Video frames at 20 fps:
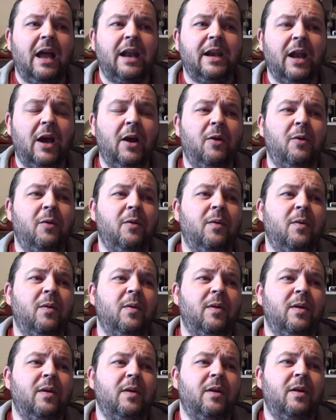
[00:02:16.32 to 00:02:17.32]
Now,
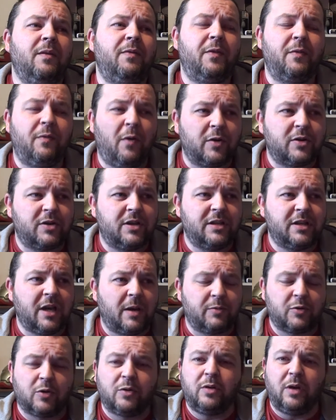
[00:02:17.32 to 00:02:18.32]
if you've watched this
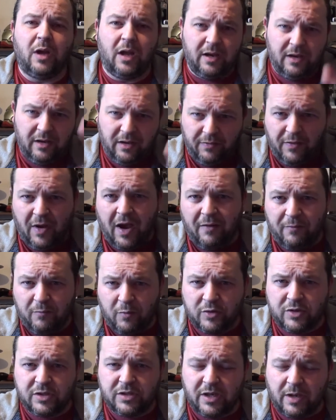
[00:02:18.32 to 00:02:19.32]
episode, and if you haven't
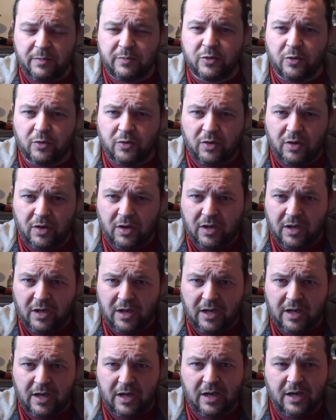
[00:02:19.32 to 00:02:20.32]
watched this episode,
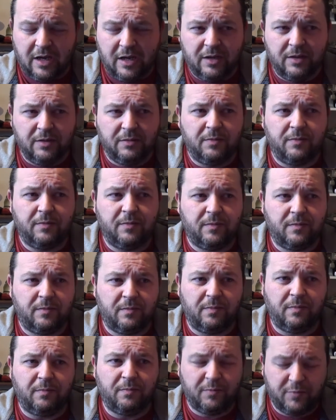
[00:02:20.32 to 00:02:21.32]

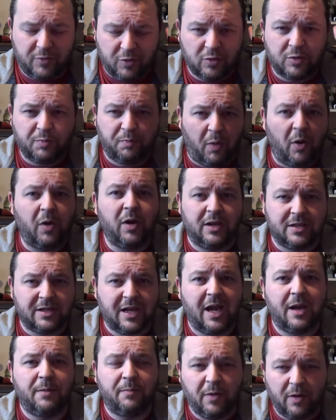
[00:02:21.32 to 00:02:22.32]
so spoilers
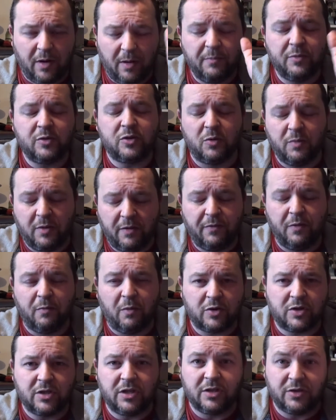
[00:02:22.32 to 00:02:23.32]
ahead, but I'm assuming if you're
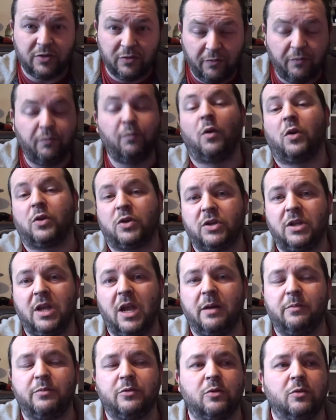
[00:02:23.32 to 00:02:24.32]
watching this, you've watched
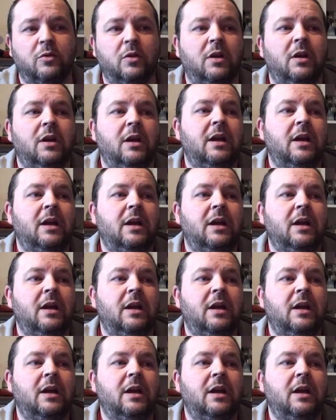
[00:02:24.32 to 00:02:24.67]
the episode.